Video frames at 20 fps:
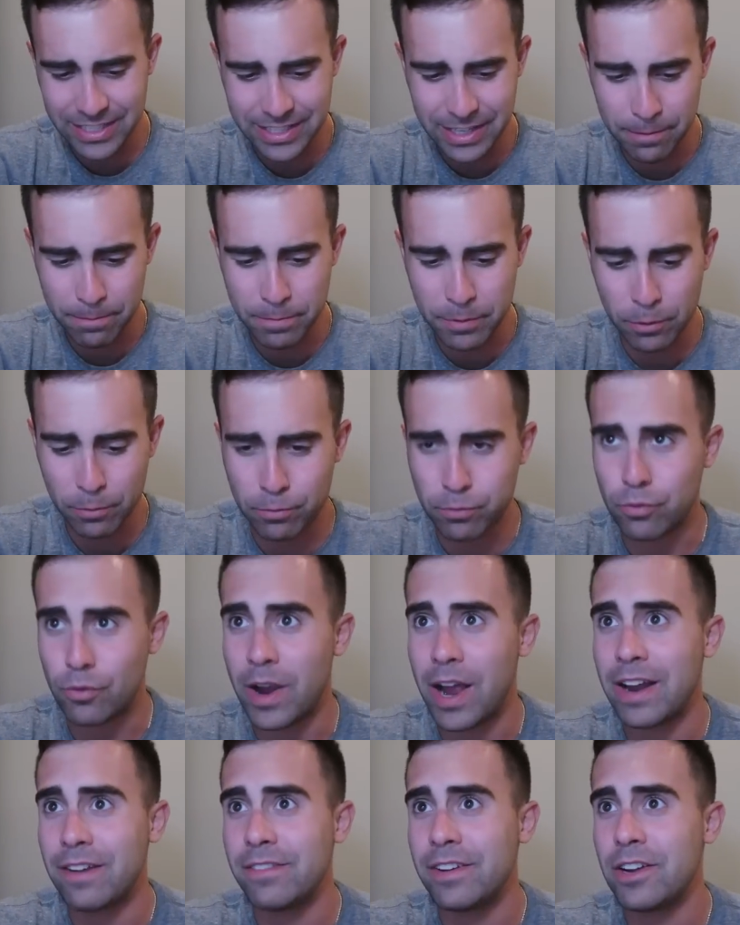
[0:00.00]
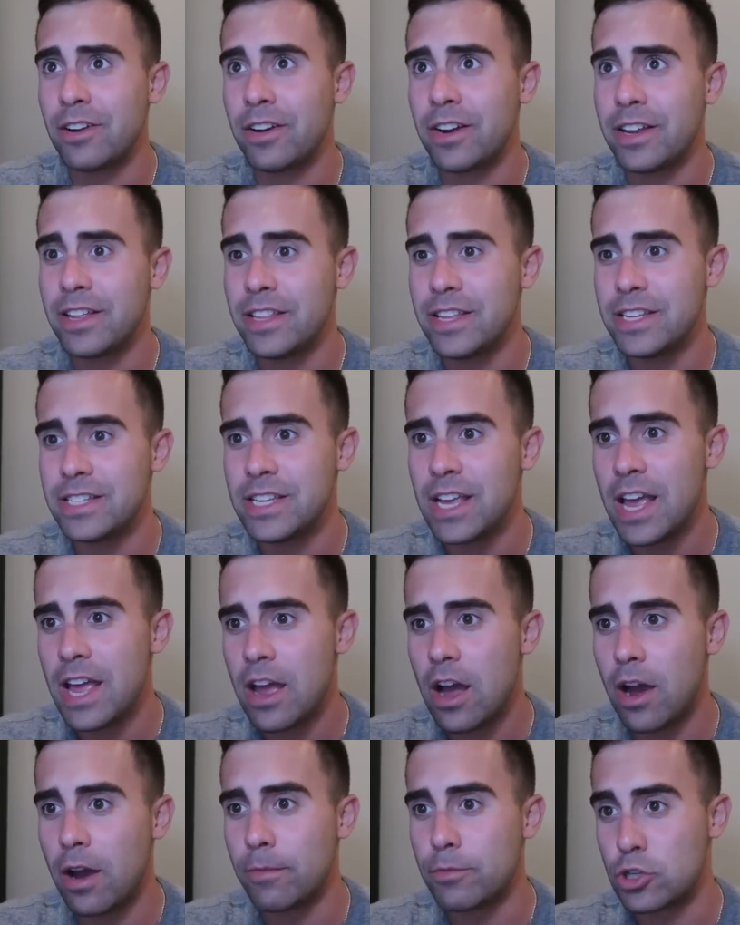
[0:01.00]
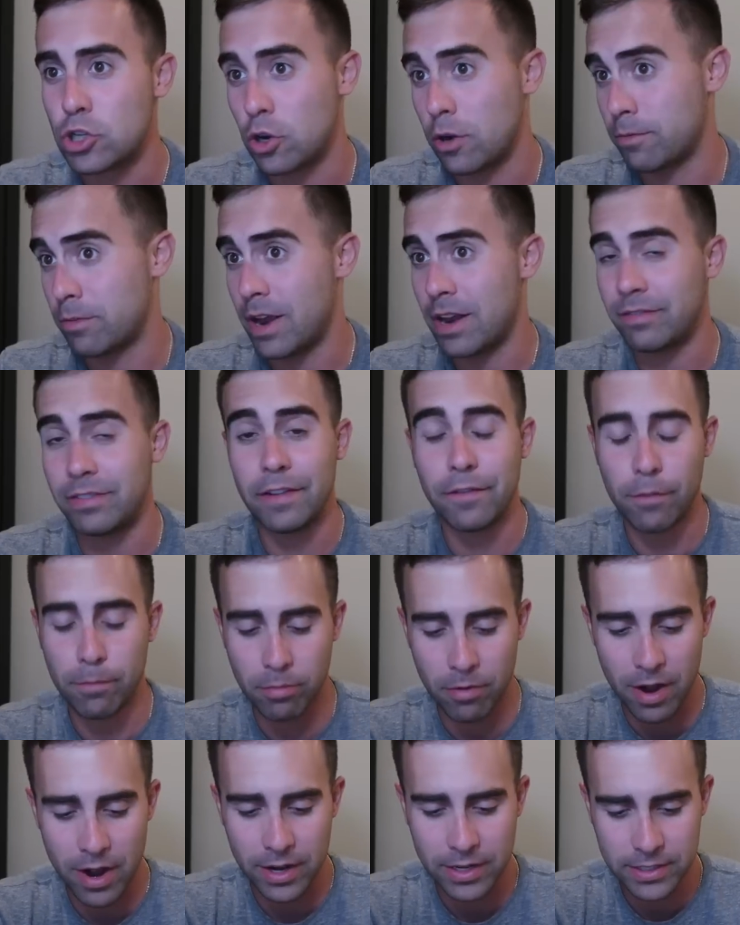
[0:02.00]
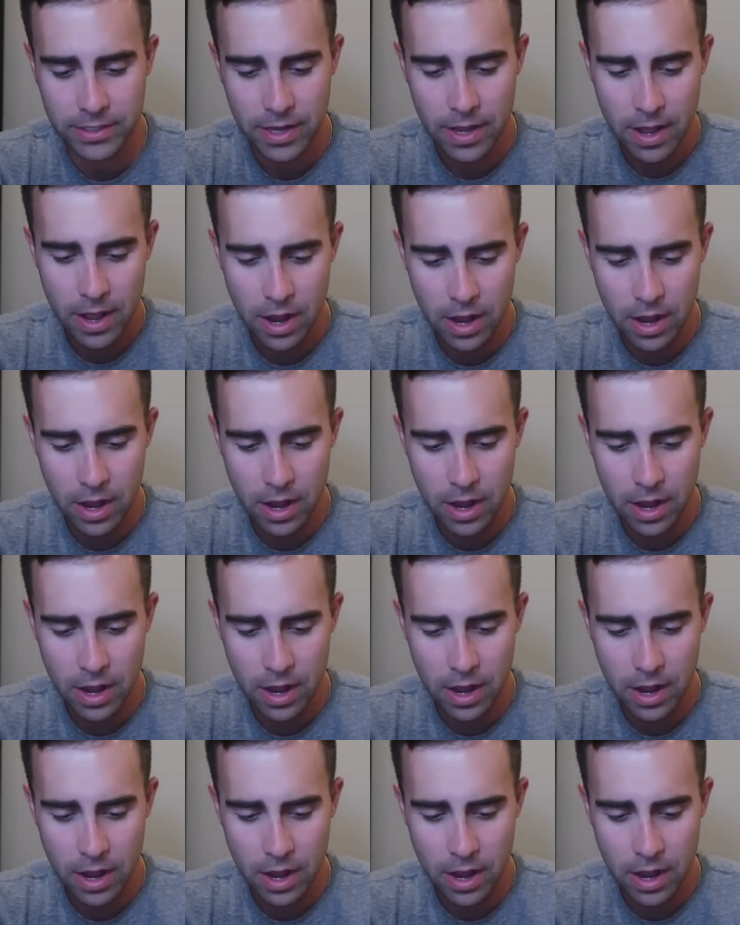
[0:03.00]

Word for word: Is like Bill Bradley on any of these? Um, Shawn Bradley for blocks.